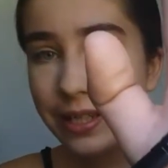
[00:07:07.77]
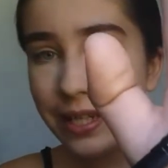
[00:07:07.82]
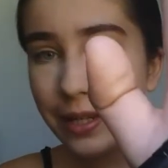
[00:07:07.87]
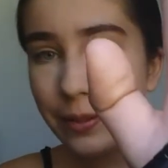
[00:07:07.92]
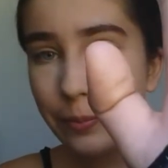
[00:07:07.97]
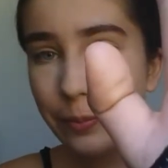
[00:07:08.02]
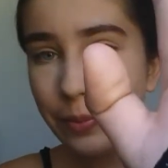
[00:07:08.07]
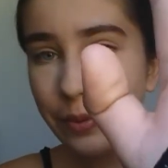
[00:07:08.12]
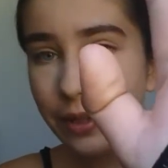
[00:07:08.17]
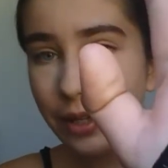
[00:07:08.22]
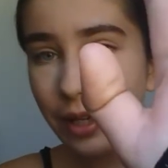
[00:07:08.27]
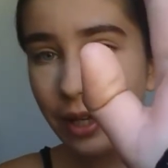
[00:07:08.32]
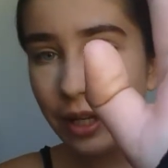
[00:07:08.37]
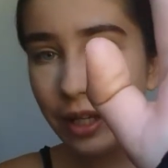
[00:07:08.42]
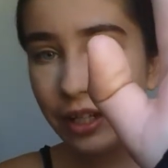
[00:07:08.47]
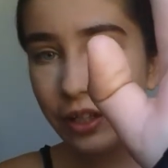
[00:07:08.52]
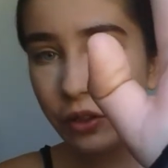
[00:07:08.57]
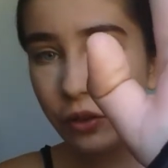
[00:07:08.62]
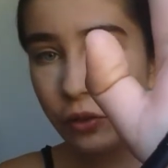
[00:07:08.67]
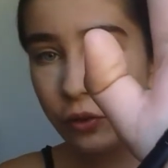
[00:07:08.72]
tip
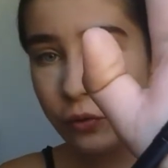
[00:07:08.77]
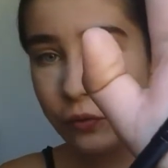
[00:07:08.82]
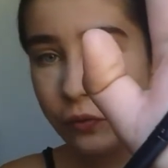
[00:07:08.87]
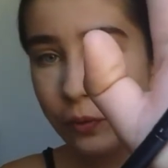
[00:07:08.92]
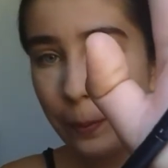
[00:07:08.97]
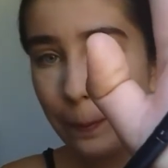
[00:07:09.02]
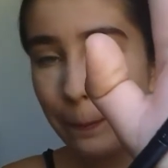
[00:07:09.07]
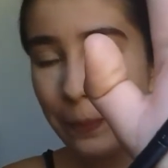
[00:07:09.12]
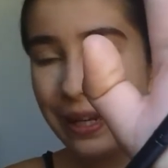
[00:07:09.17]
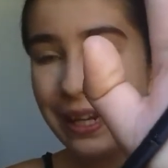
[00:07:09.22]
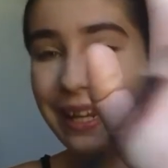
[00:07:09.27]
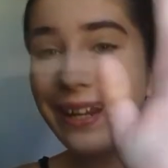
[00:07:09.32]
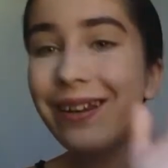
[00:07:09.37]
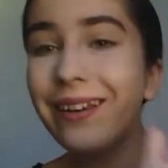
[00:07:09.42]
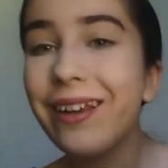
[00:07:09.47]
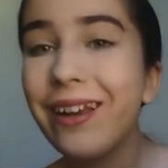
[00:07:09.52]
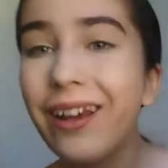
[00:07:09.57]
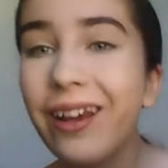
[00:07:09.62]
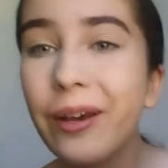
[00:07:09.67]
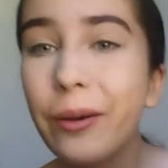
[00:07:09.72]
kind of
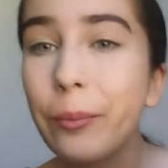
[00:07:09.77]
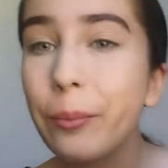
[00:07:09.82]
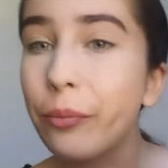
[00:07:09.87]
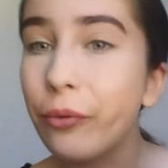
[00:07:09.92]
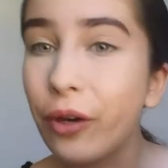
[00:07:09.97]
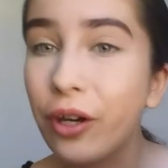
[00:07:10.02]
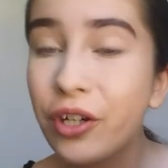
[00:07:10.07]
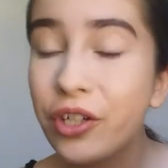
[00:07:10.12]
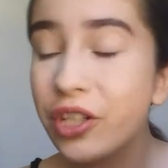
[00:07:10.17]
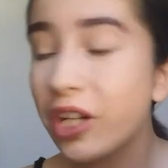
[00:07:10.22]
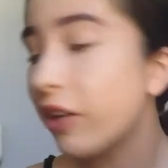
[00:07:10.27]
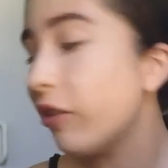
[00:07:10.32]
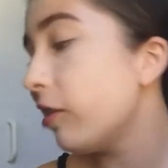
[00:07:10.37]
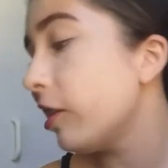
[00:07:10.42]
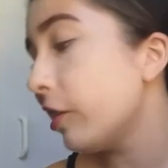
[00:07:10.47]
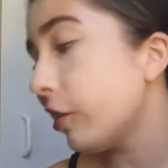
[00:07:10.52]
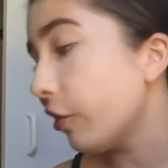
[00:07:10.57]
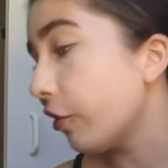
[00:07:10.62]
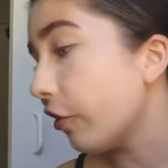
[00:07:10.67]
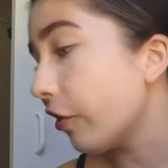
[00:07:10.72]
blending brush. I
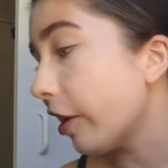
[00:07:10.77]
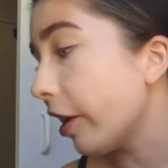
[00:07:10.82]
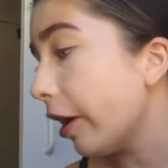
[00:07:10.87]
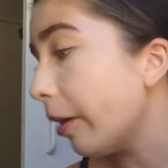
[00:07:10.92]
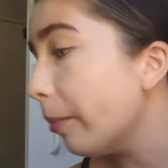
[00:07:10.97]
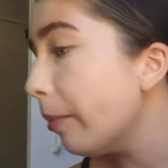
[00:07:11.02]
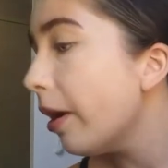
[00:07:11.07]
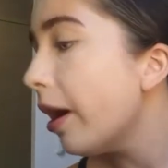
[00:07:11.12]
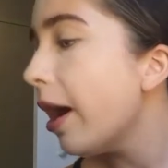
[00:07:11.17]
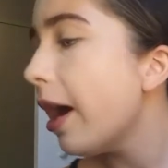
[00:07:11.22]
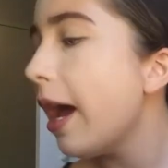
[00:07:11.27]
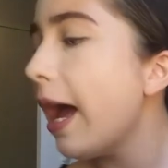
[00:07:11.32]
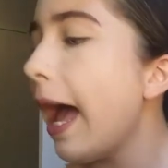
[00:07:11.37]
really don't know the name.